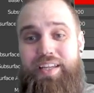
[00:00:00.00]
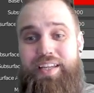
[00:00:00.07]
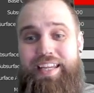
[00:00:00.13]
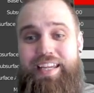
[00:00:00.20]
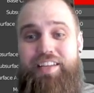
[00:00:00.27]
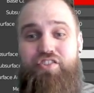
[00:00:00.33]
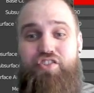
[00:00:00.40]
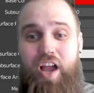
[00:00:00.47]

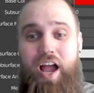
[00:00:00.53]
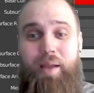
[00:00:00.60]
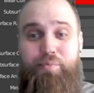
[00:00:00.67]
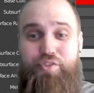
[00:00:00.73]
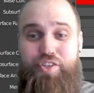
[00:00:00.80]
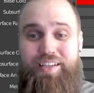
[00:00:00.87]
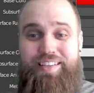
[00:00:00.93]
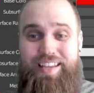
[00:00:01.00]
each
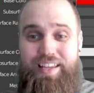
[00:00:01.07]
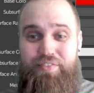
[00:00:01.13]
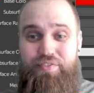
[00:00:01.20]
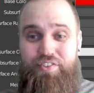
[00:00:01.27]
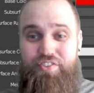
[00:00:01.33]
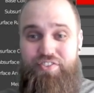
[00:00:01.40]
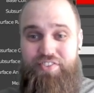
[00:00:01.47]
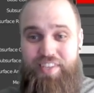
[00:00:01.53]
object in the
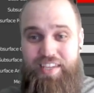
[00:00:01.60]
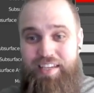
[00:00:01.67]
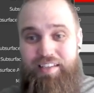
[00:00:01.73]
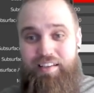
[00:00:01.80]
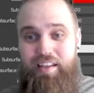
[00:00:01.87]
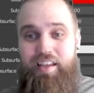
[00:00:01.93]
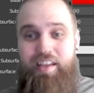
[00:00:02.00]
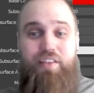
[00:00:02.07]
scene.
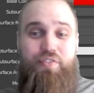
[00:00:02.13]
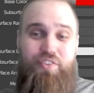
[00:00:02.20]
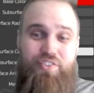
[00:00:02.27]
This is